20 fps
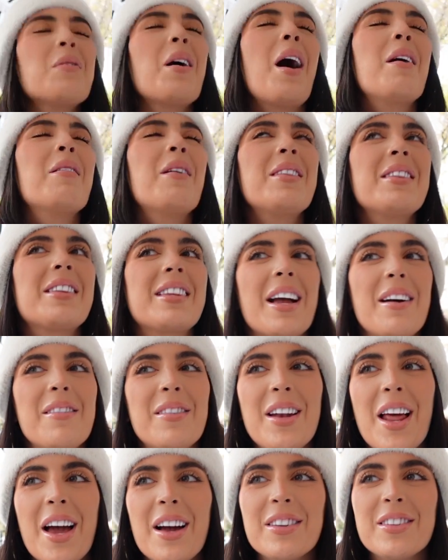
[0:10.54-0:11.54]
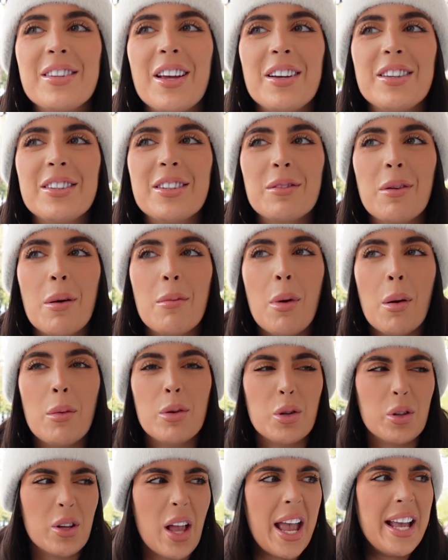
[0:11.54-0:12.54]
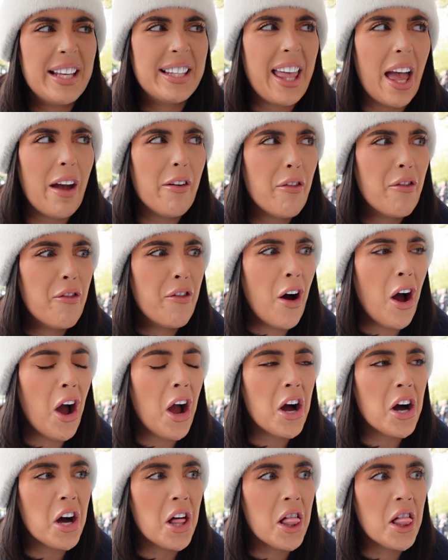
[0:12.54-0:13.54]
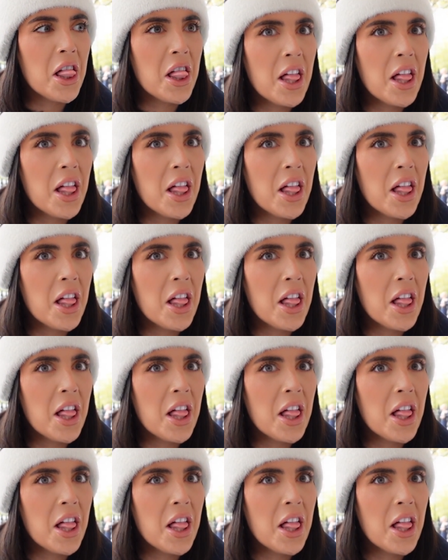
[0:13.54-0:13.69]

Well, I went to get my nails toasted with mum. She was like, "Is that fungal?"